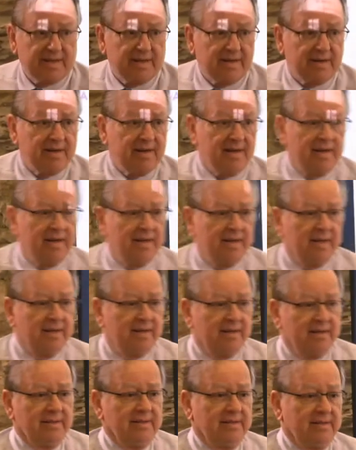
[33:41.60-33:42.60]
there.
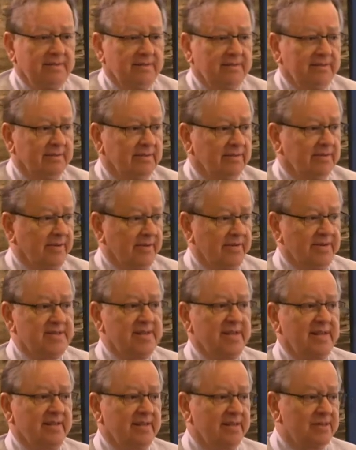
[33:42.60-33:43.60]
The
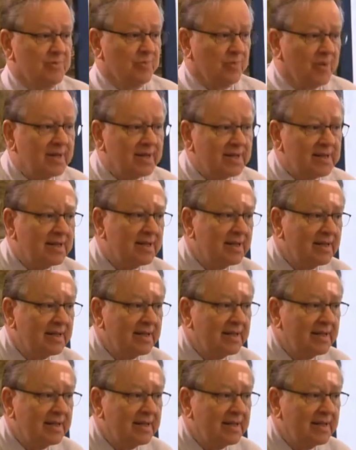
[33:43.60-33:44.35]
result is what?